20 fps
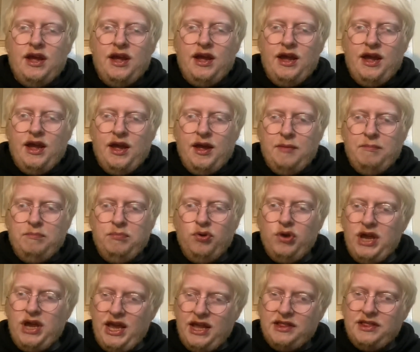
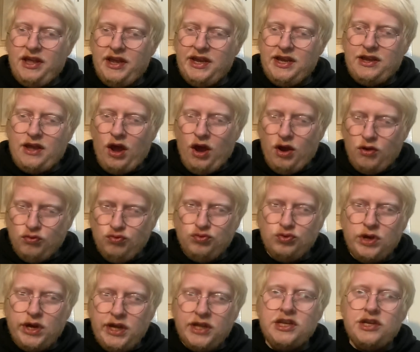But in like a
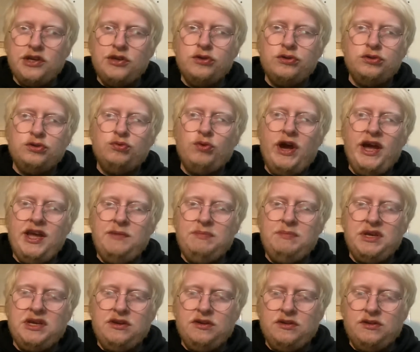really good way,
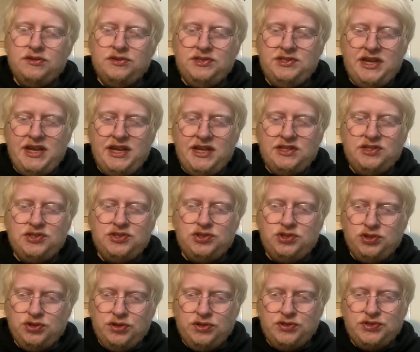because it's
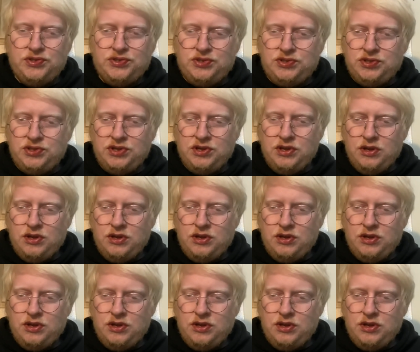just